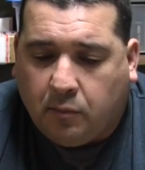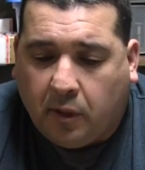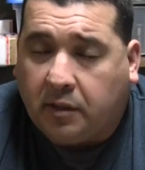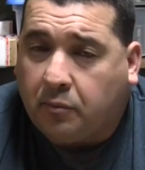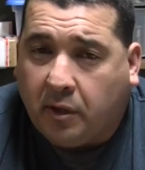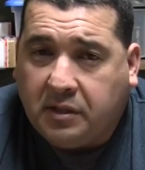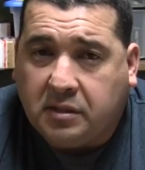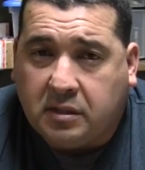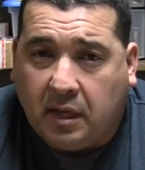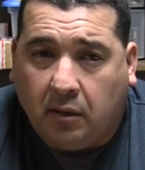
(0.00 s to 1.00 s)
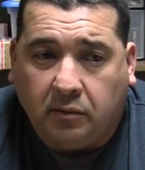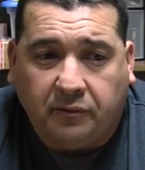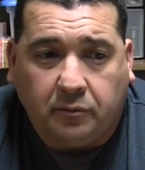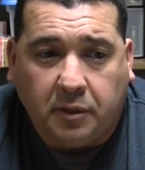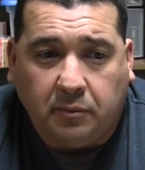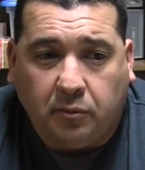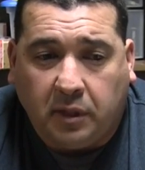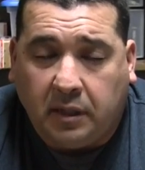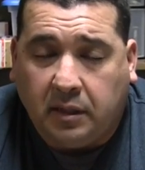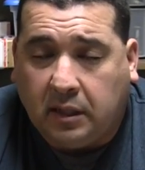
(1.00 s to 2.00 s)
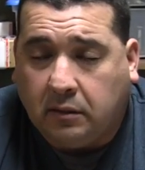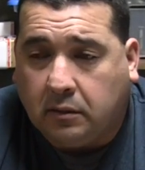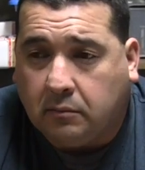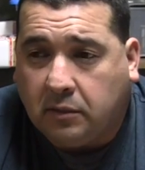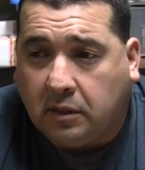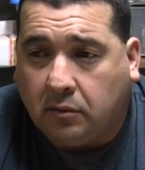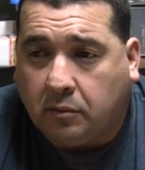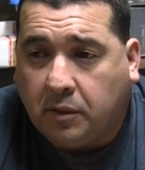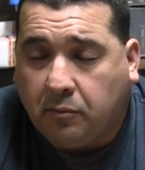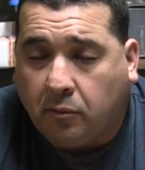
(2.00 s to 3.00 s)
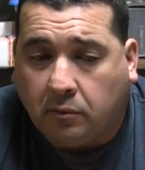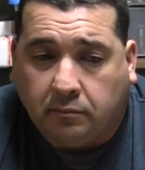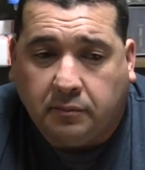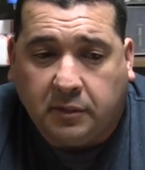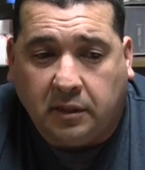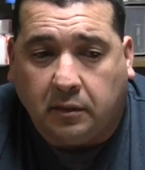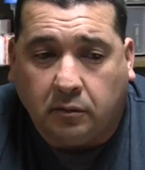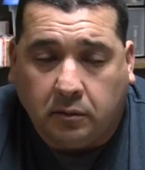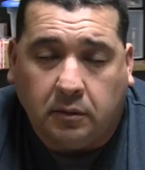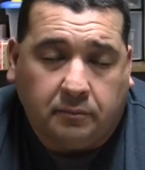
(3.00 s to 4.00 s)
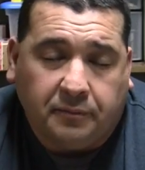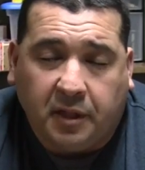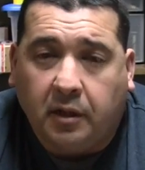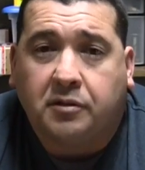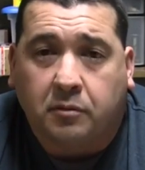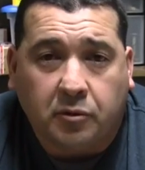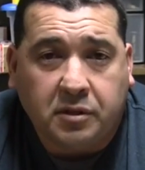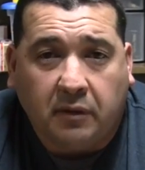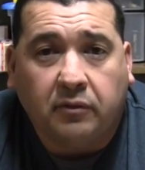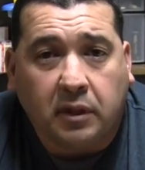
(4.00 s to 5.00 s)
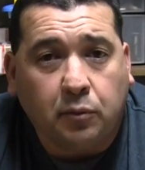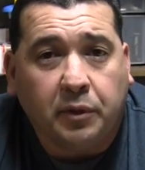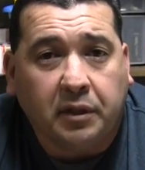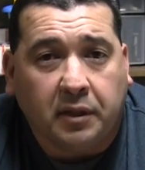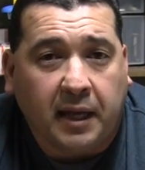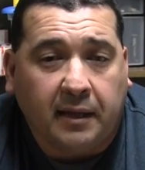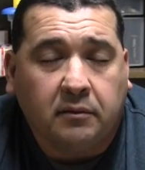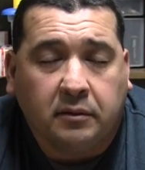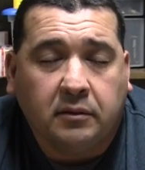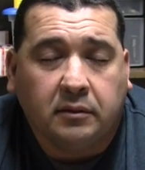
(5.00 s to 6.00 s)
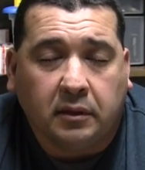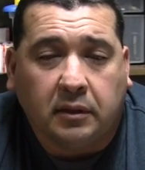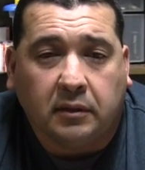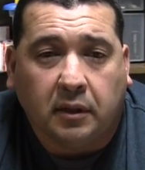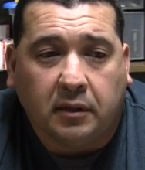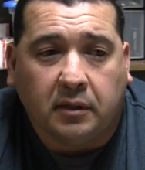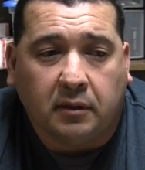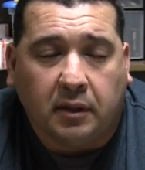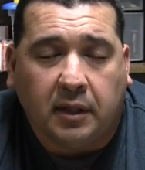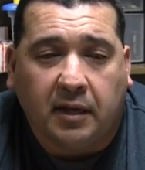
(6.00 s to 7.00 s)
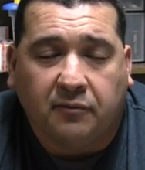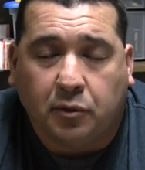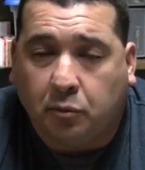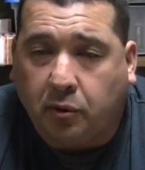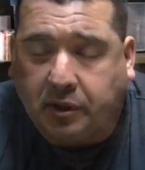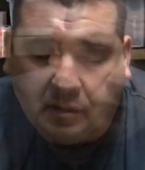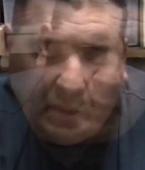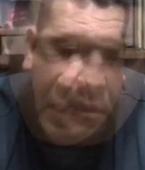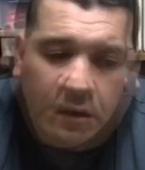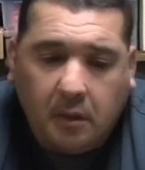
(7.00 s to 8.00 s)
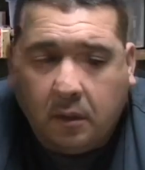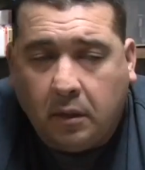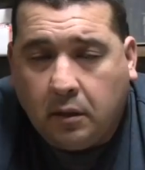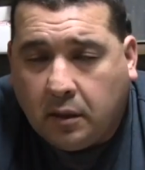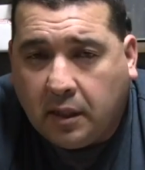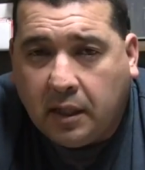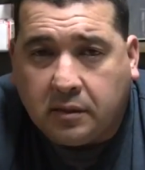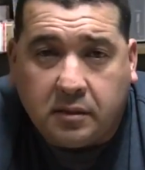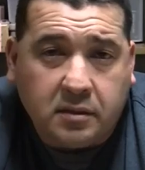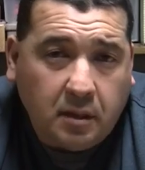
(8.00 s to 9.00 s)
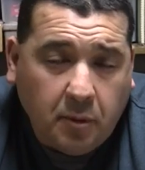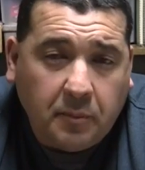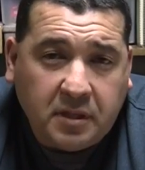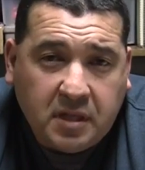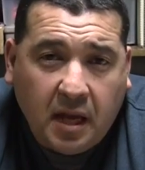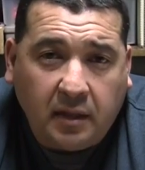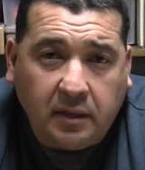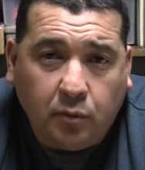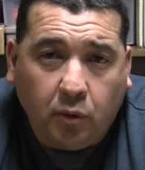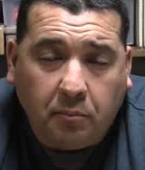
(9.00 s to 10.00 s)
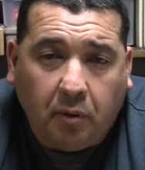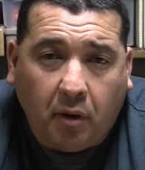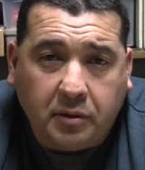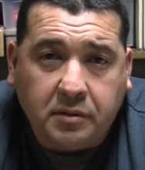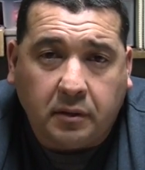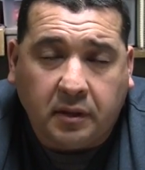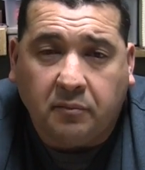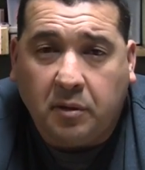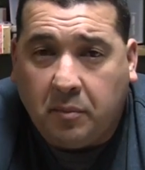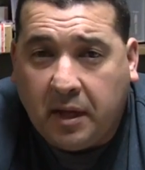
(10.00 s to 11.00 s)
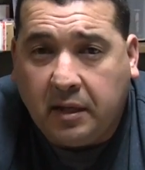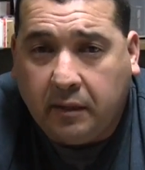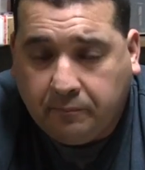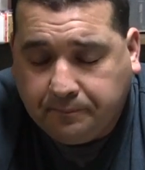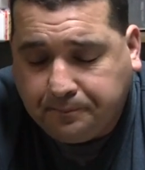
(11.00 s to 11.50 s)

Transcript: brought the prices down for people, and I think the you know the people you know the the customers definitely win on that on on, on that viewpoint. Again, to sum up exactly what parts they're going to be making